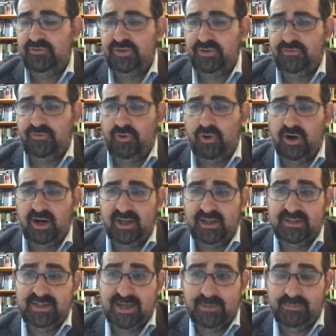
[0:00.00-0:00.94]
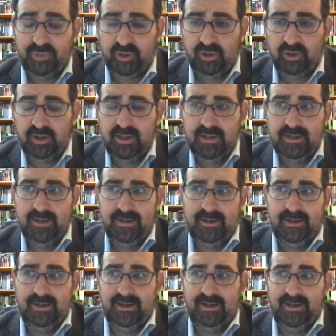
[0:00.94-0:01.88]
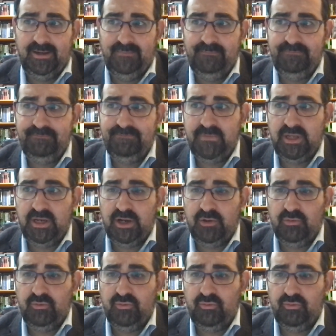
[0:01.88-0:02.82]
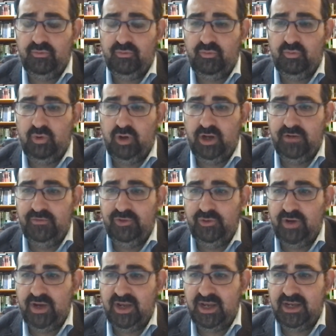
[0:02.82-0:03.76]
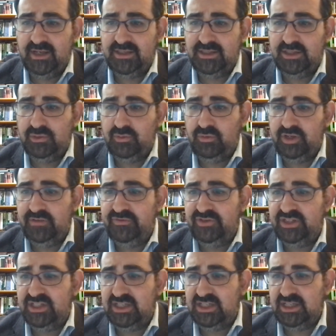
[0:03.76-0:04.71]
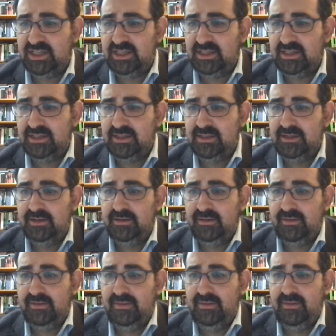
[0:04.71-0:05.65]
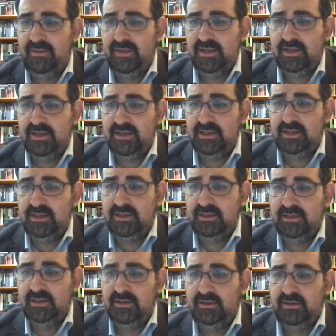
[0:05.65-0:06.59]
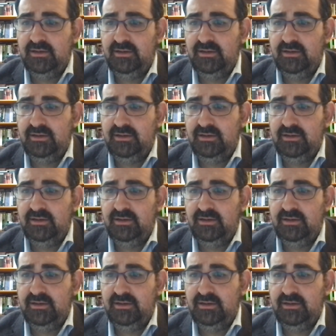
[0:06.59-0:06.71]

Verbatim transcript: you know, for example, um, you know, one of the ways that we've seen the